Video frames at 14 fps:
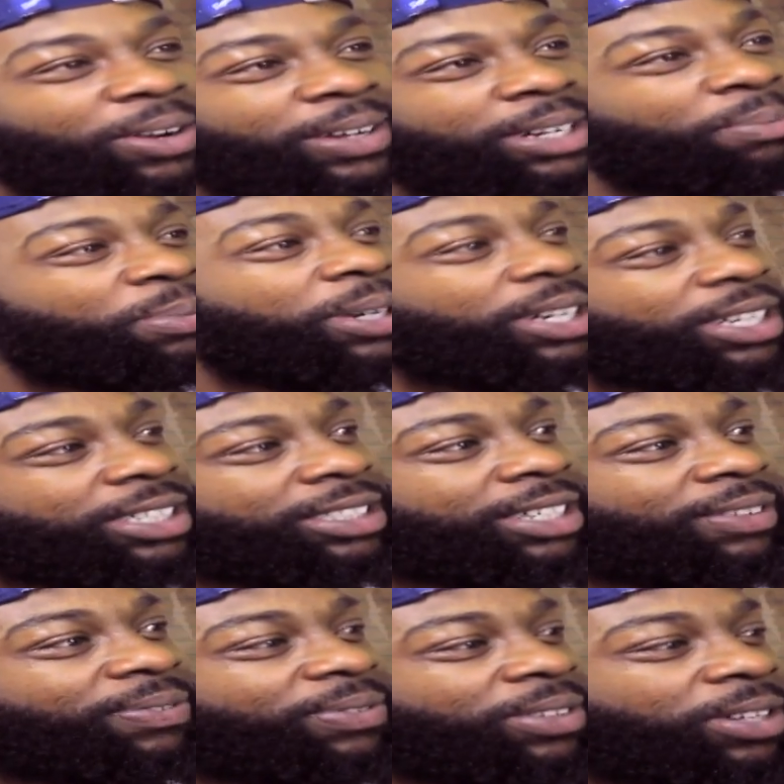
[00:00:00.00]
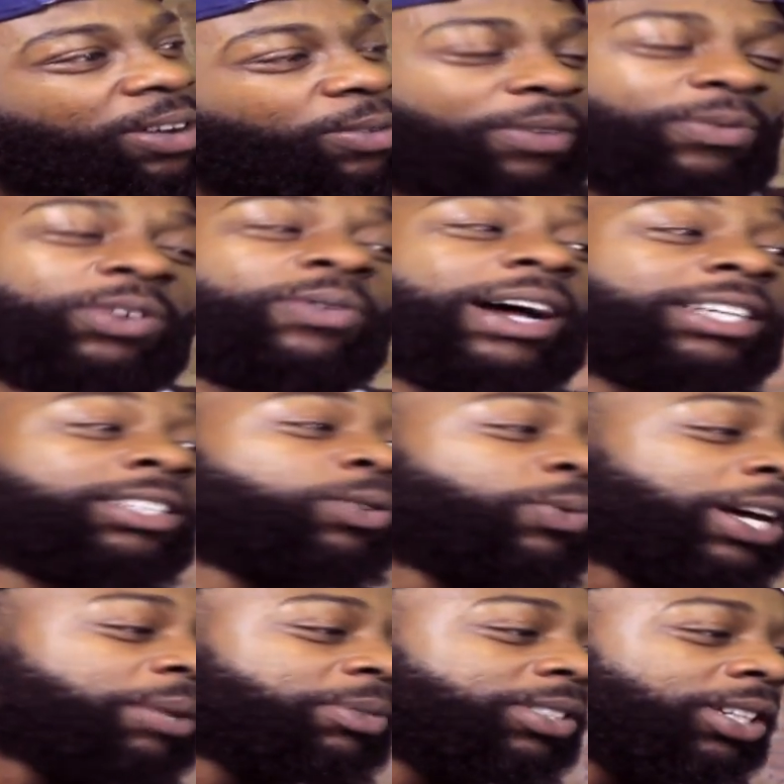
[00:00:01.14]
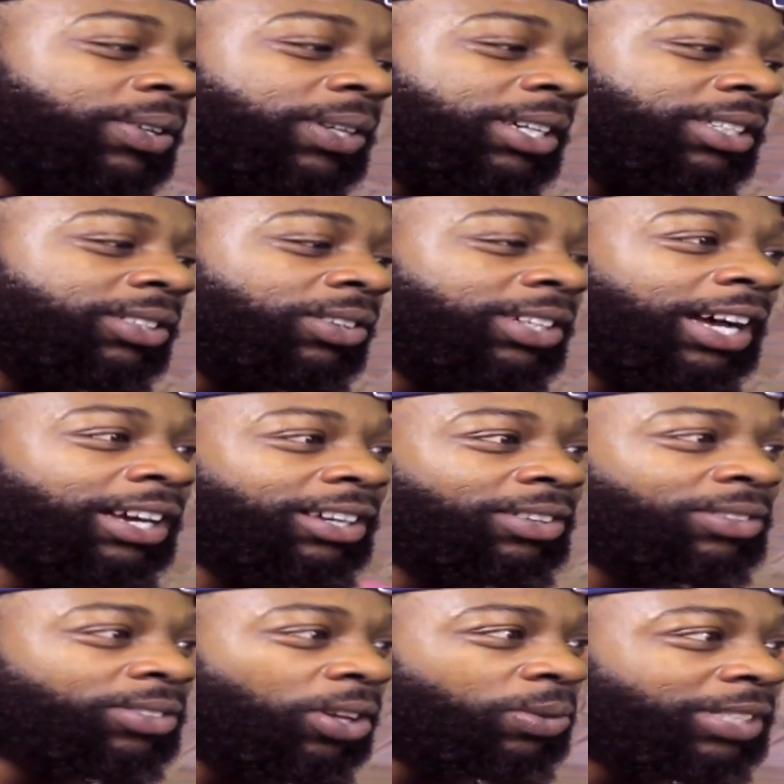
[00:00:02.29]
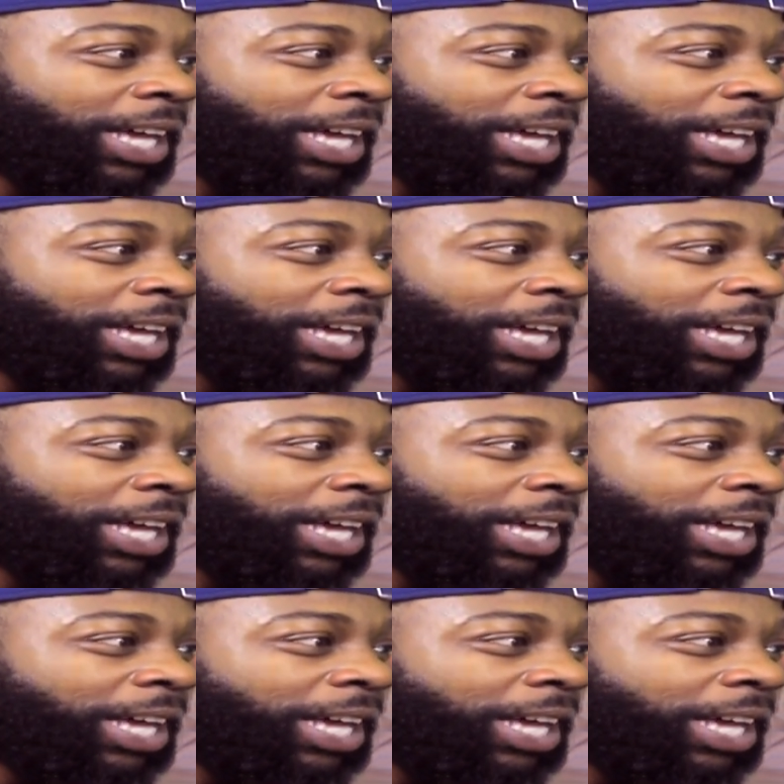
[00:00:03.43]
know, in the book is if you're watching the web series, only how you're gonna know